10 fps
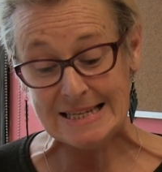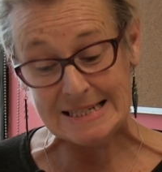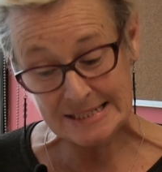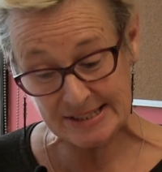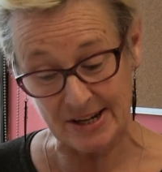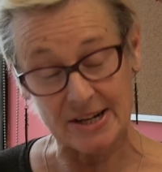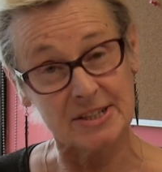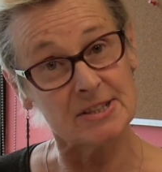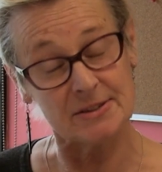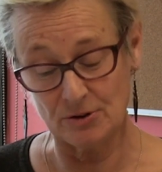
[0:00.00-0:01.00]
the
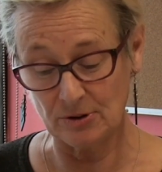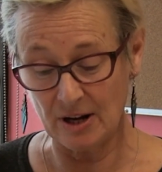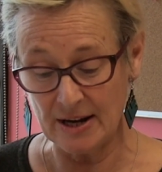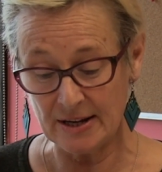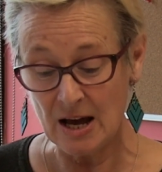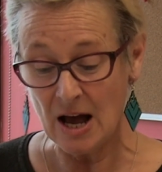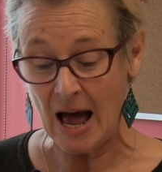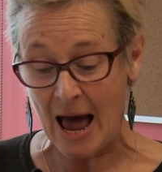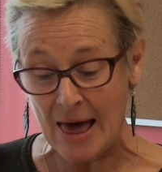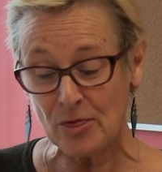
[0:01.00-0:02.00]
insiders, if you like,
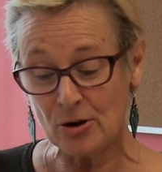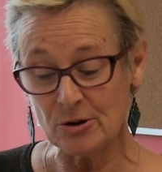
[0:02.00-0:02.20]
and